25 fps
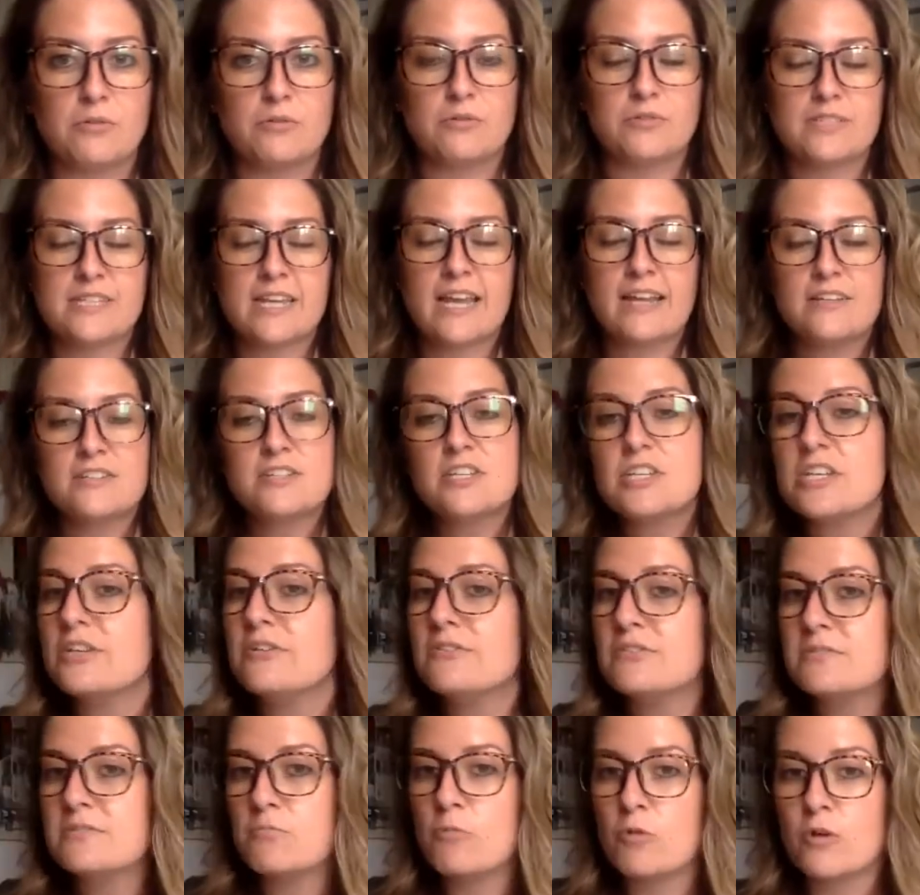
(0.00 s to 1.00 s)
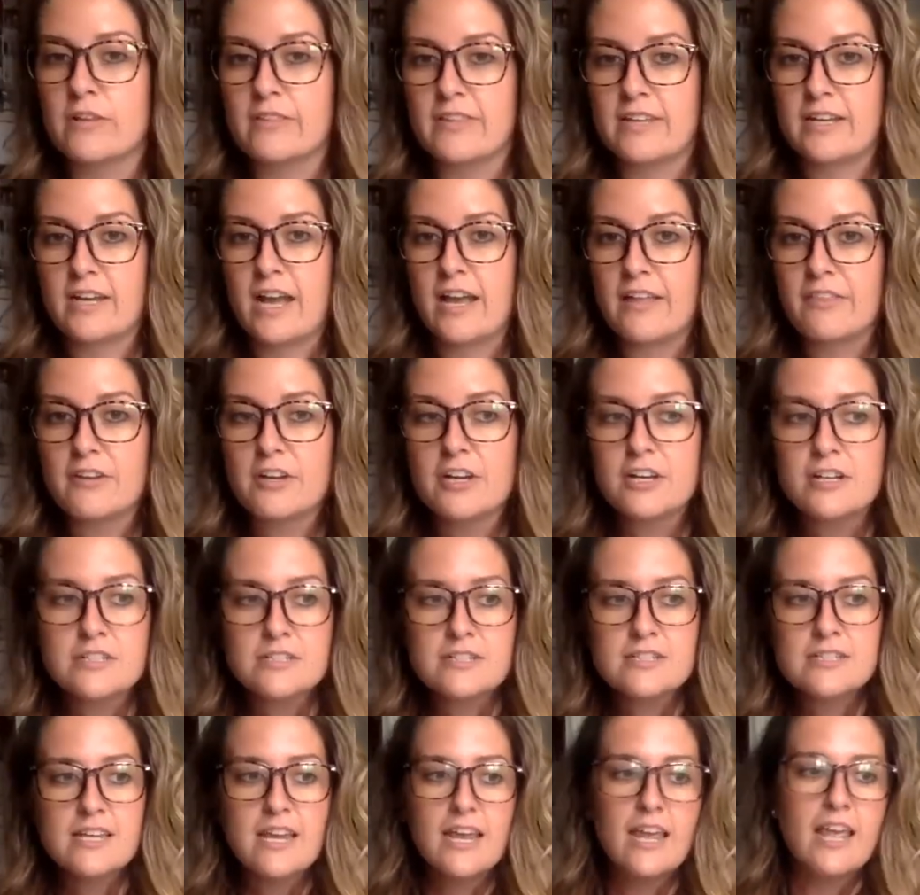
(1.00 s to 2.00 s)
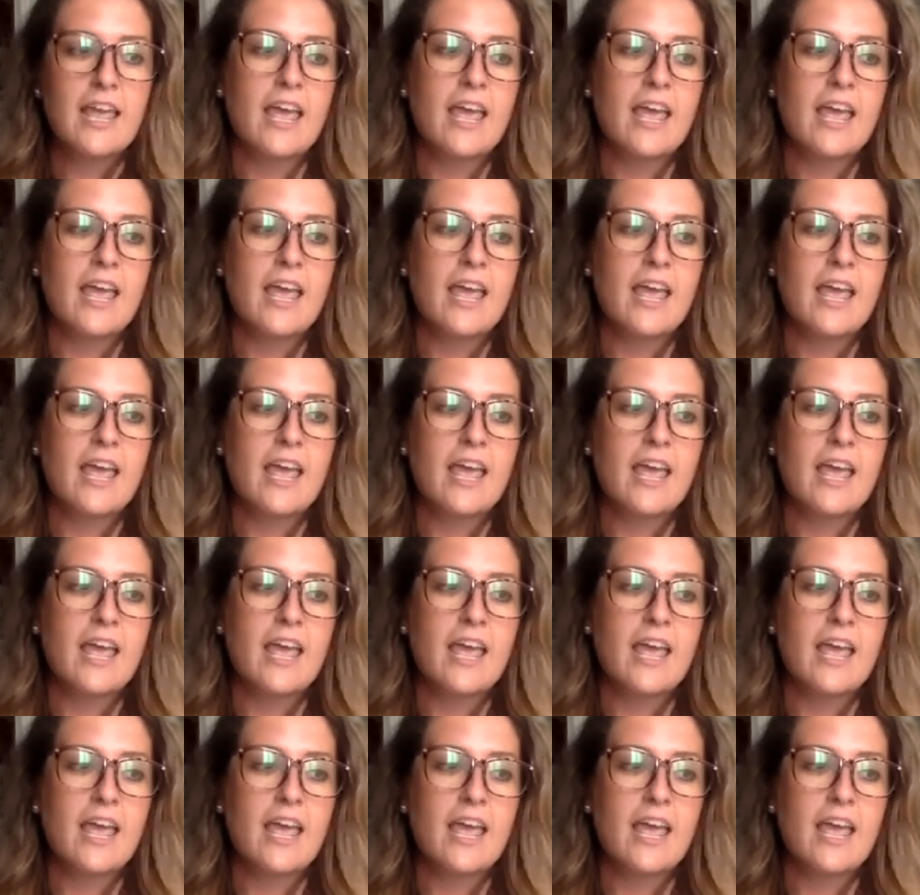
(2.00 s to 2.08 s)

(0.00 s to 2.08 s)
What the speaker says: tend to use more than others.